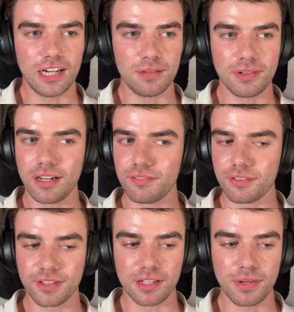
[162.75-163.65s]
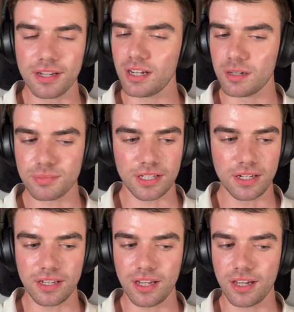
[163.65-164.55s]
I love everything makeup,
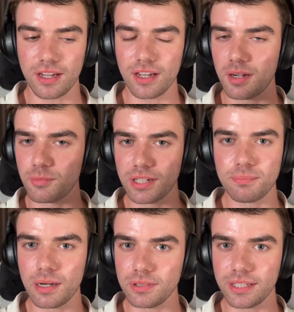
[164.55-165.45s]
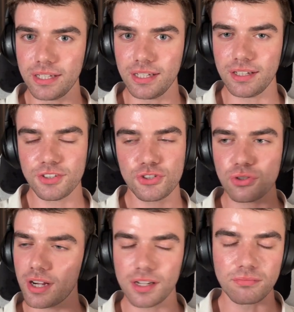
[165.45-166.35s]
skincare. I'm really bubbly.
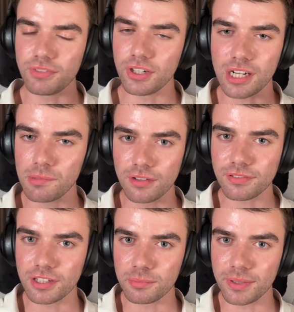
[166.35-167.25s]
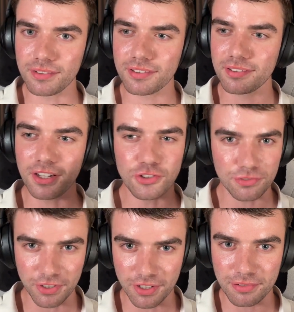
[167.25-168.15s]
Sure, I can, come off a little bit
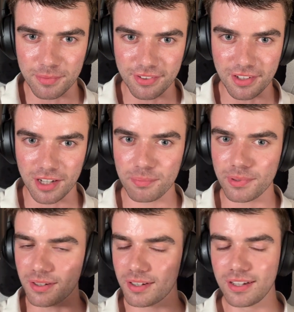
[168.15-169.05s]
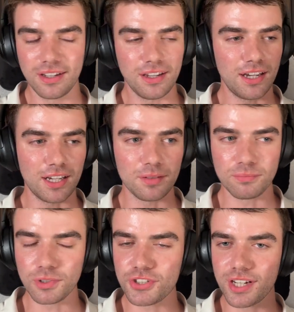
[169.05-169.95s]
introverted from the start, but
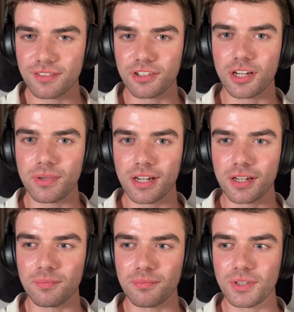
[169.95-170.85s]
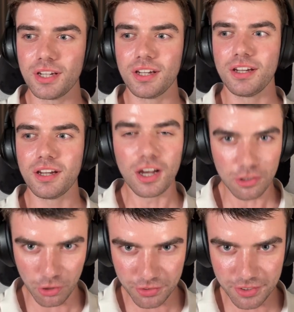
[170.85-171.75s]
once you get to know me, I'm
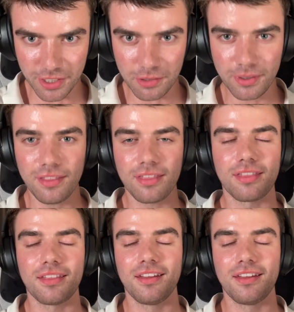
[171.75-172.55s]
a lot to deal with.